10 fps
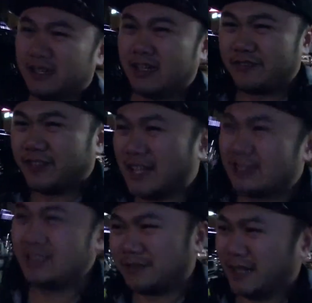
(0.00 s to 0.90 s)
I feel like
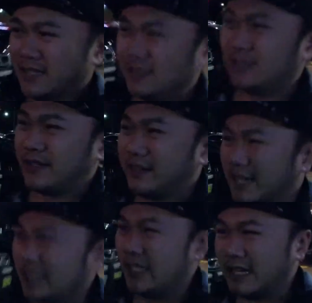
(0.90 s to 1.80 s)
this place is very
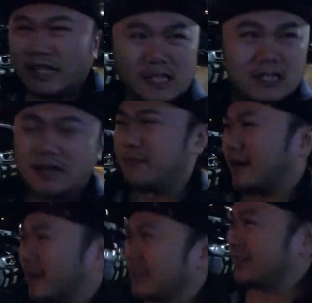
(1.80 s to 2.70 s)

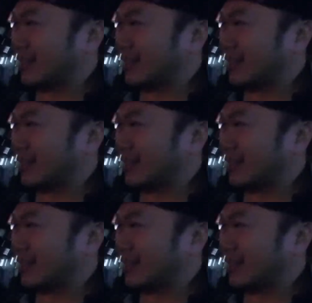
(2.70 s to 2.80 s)
American.